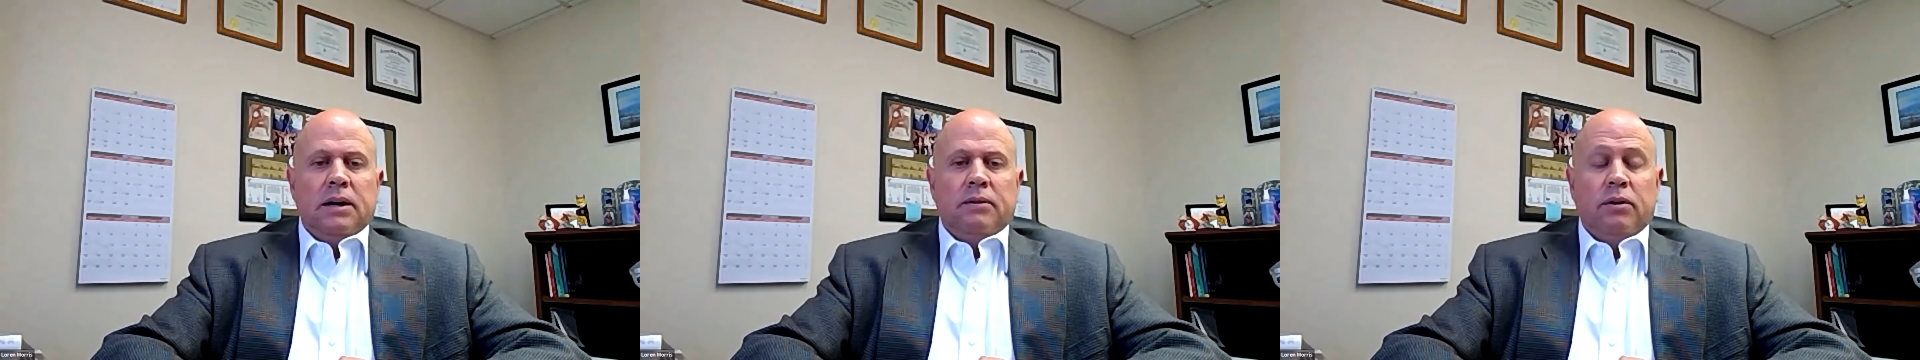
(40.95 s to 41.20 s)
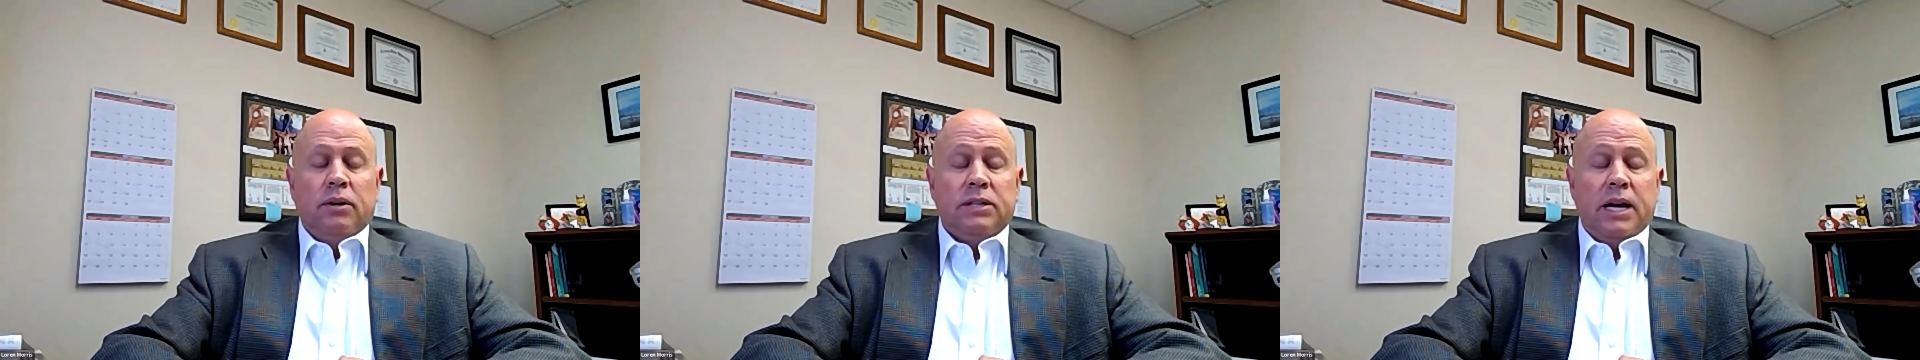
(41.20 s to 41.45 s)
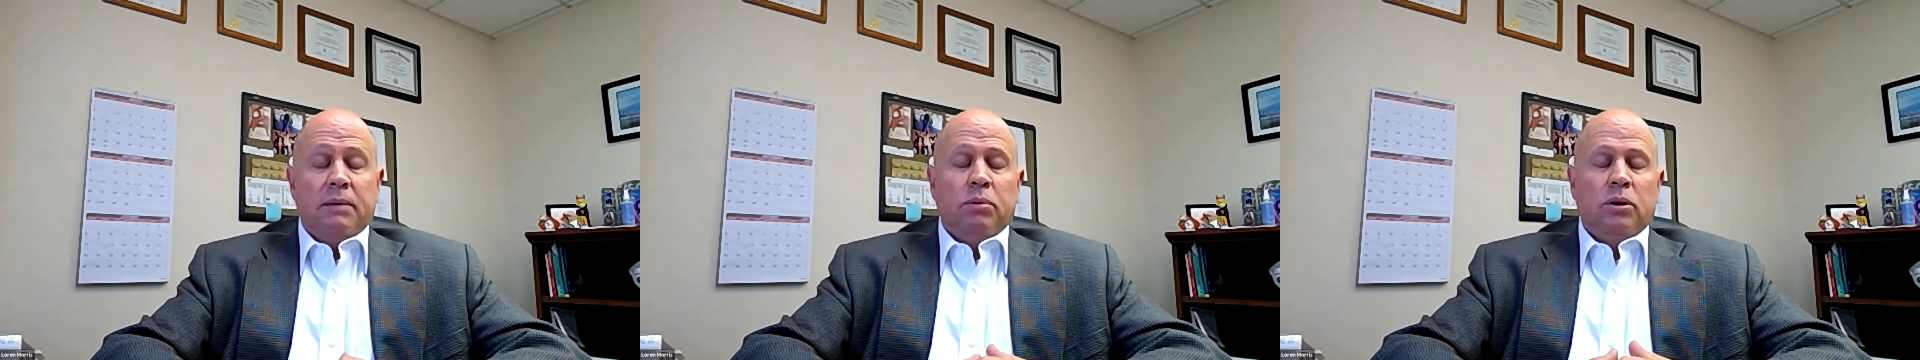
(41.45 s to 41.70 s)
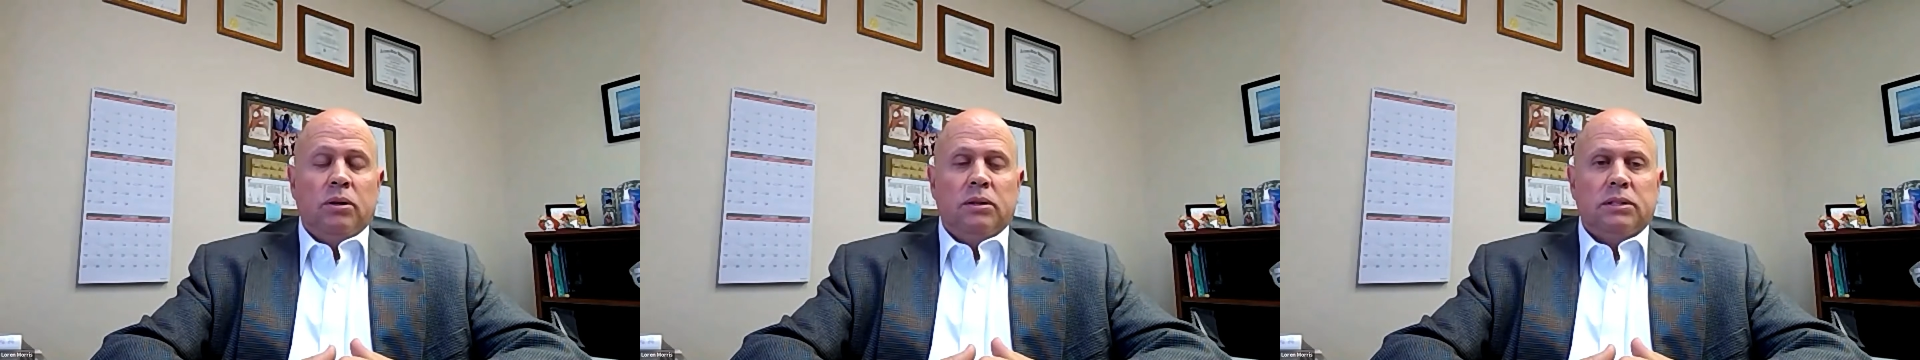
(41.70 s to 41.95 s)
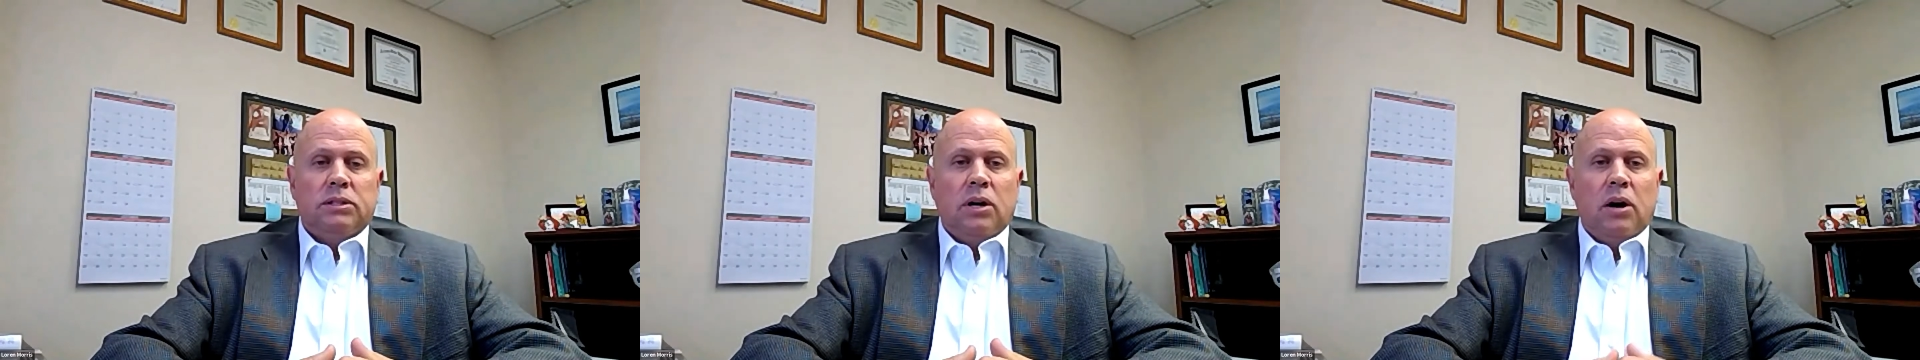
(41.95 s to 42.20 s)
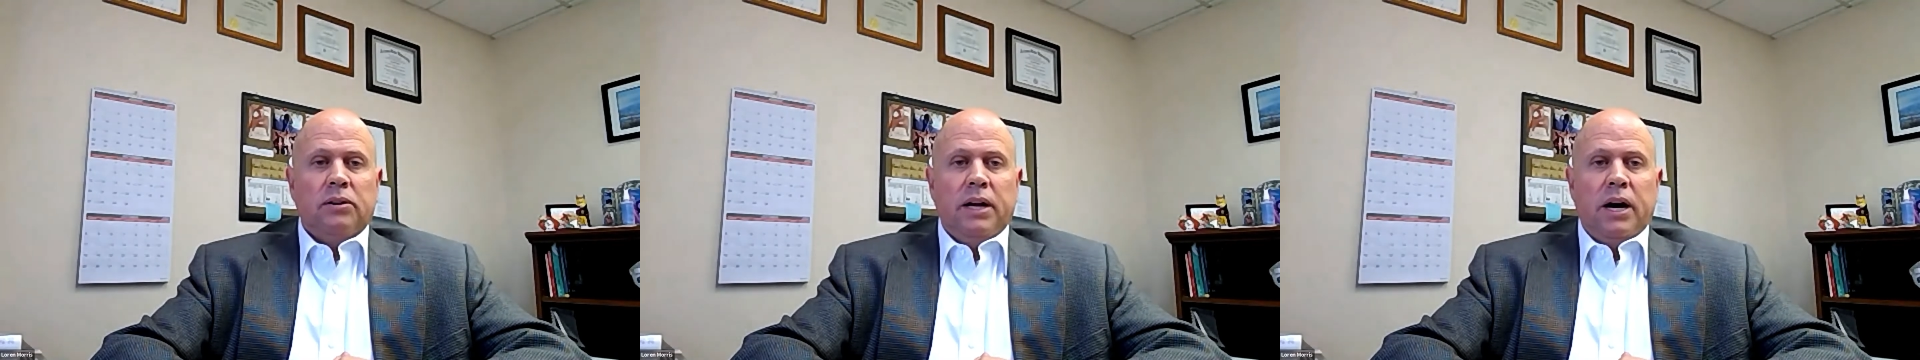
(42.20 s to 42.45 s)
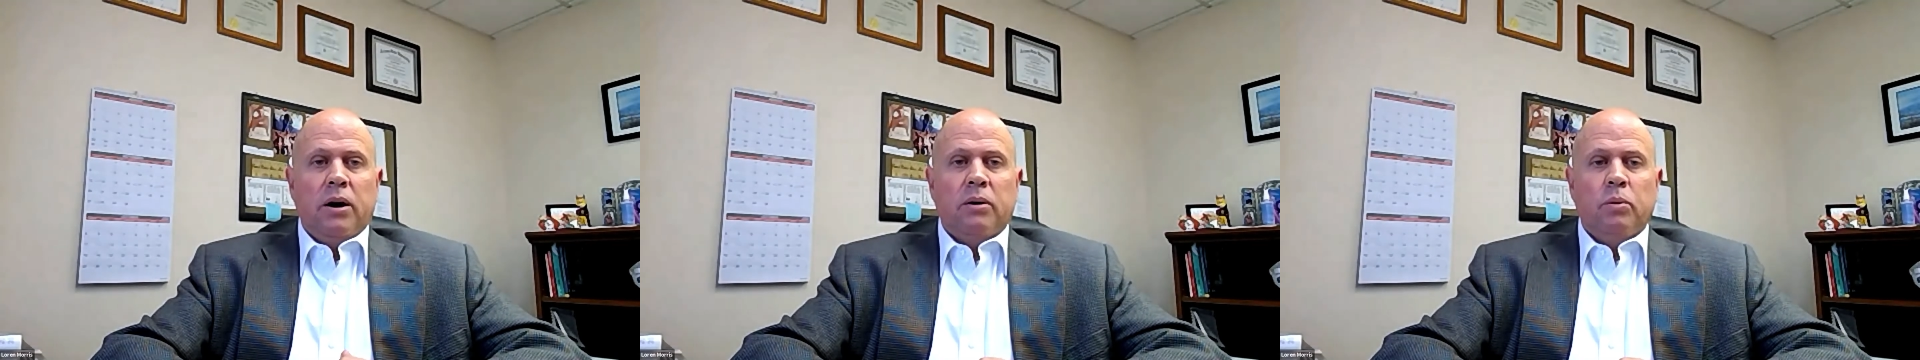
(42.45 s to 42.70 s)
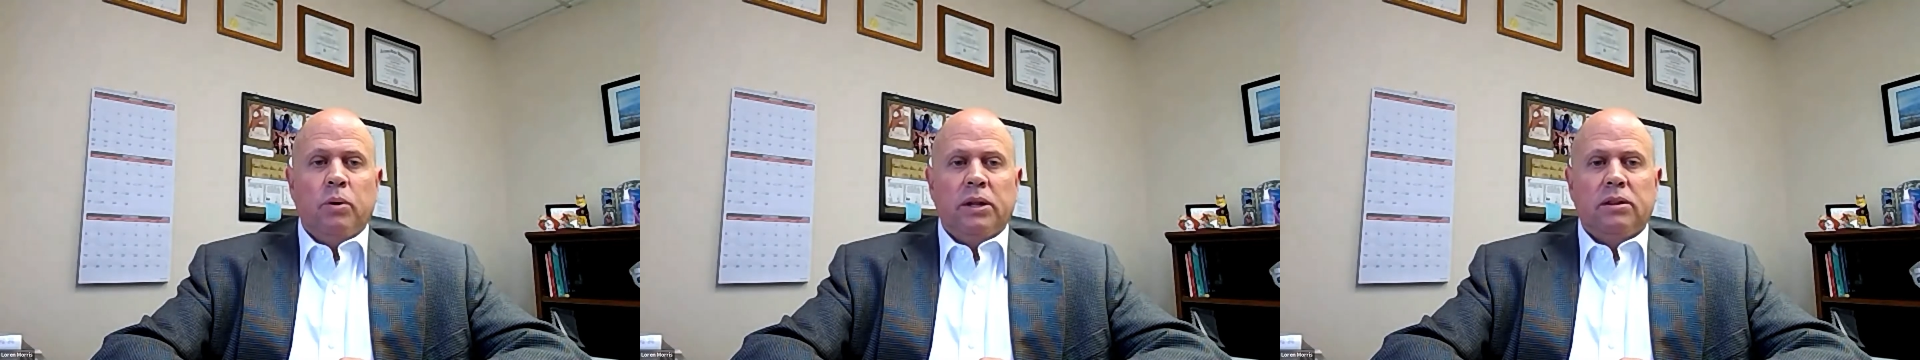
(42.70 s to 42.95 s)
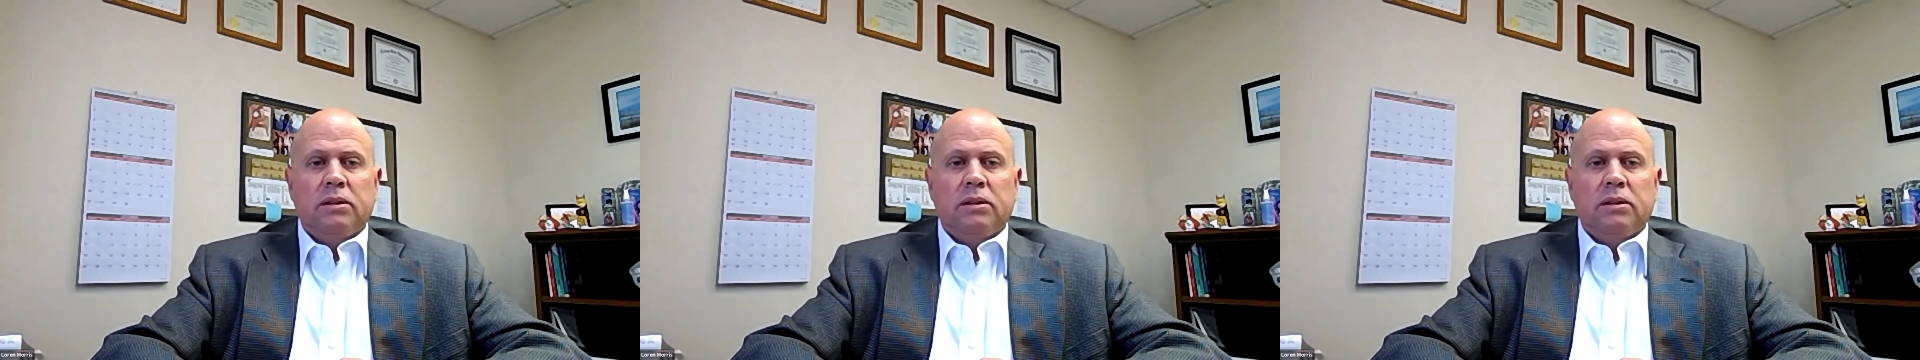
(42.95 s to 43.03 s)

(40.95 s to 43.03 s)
for example, we'll start there with